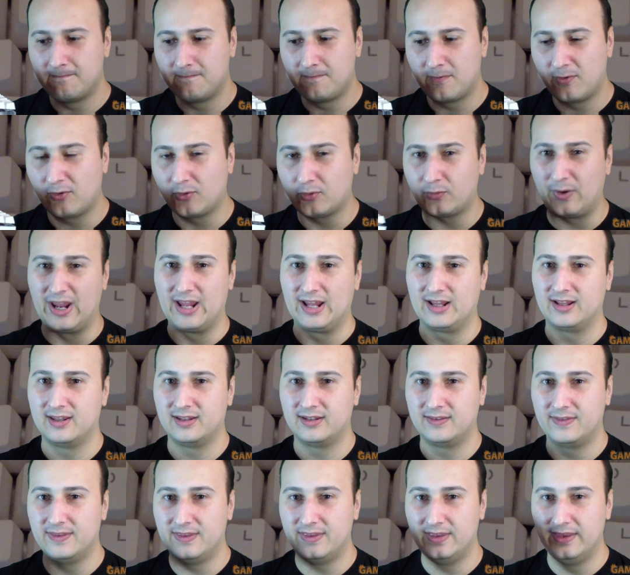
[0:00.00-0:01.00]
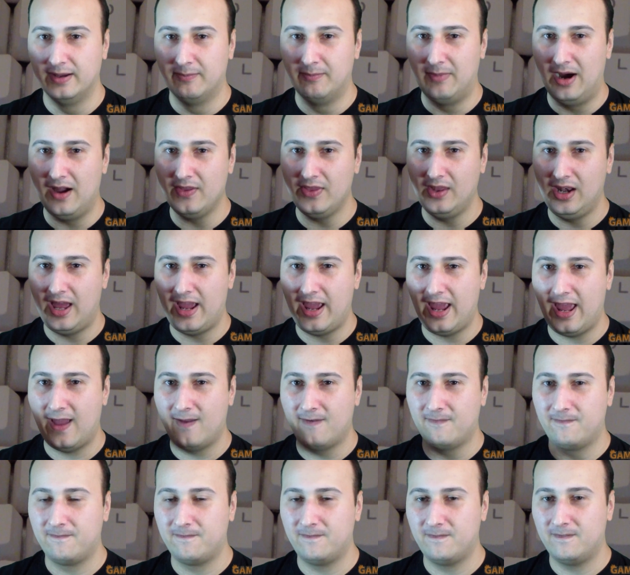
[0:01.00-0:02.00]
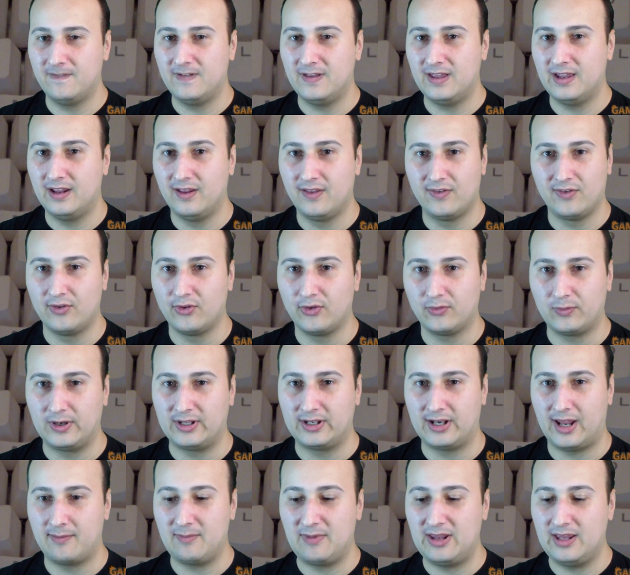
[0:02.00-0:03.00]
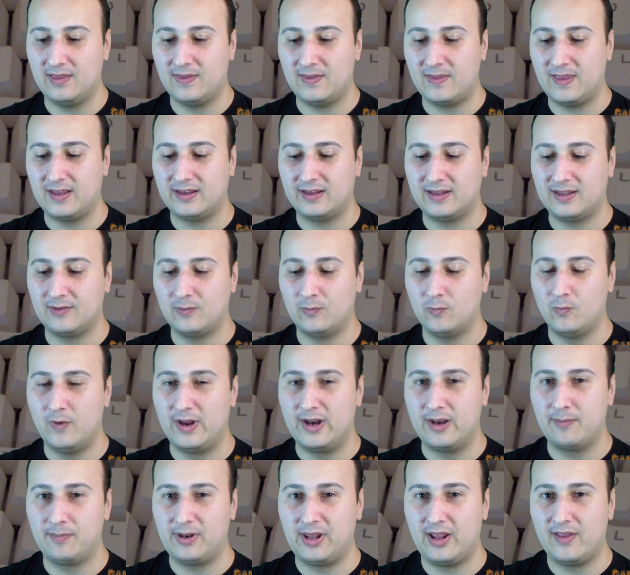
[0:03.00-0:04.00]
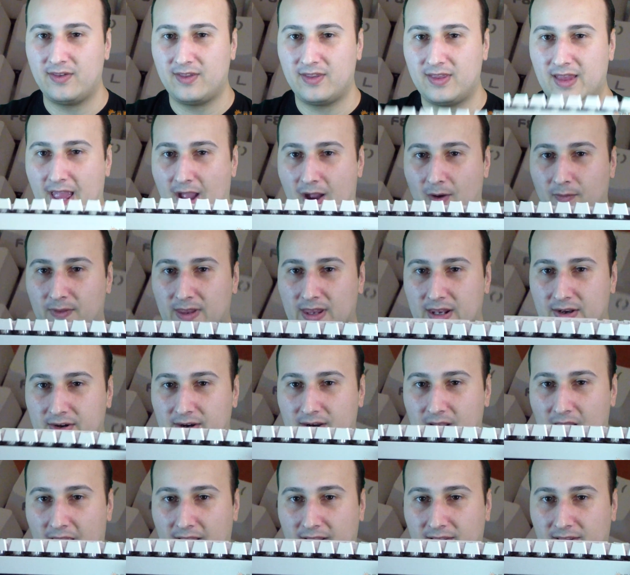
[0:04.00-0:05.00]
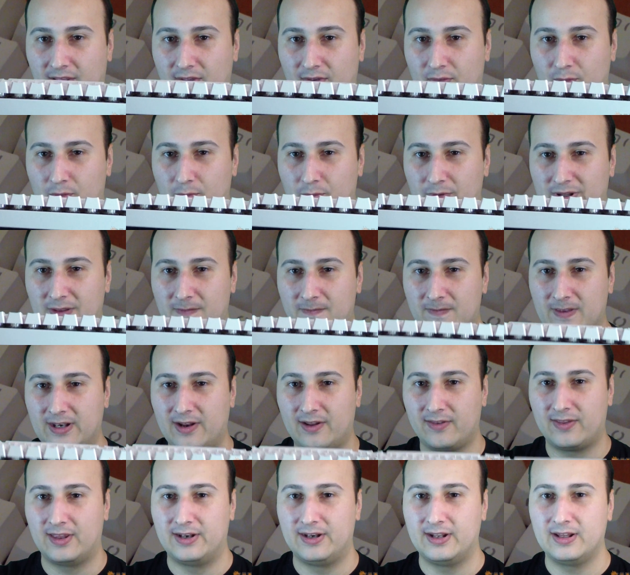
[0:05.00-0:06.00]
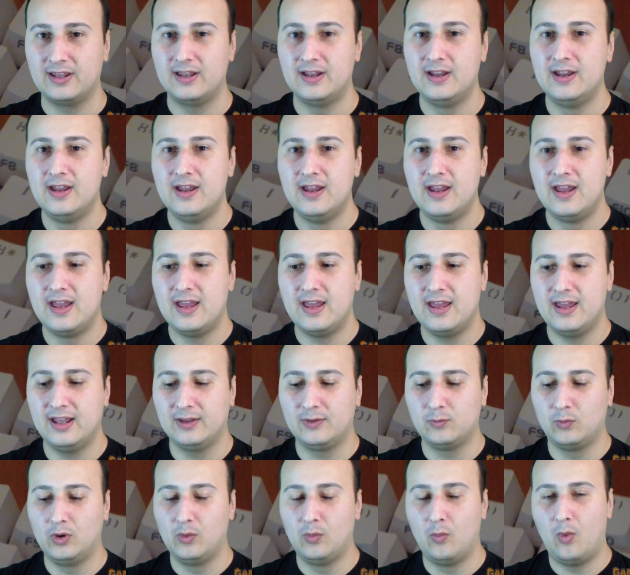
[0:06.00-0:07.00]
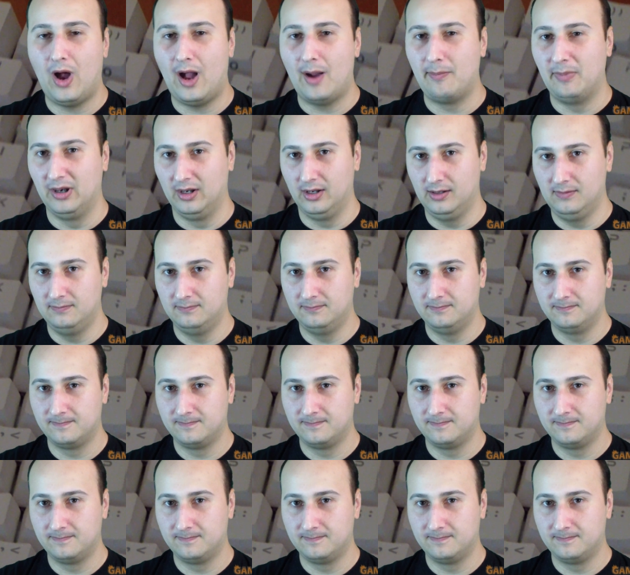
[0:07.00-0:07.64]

straight. The model I have isn't straight. I mean that when you place it down, either like this or with the feet extended, it will wobble.